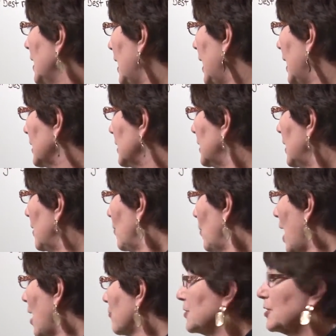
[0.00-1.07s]
And
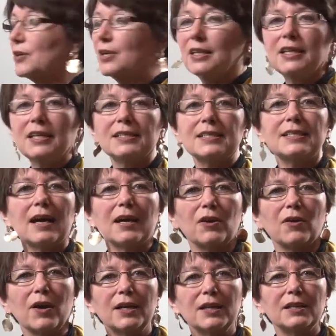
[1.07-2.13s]
after it hits that
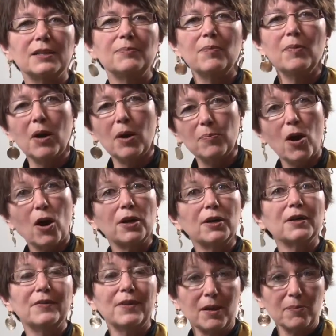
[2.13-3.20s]
graded
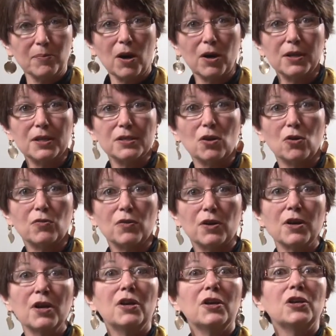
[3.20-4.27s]
part and that part is
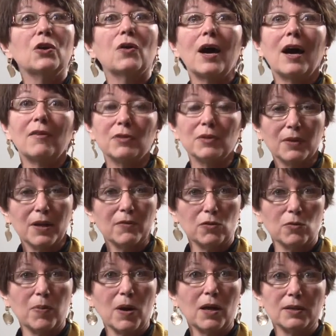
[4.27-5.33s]
over, you'll have a
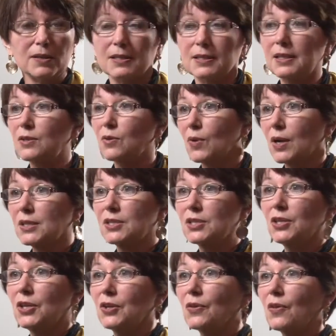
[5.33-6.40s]
level policy the rest
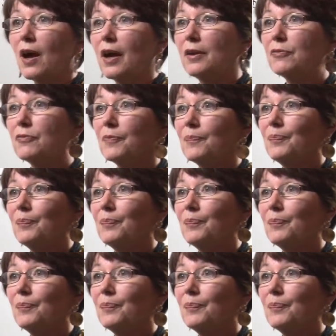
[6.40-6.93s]
of your life.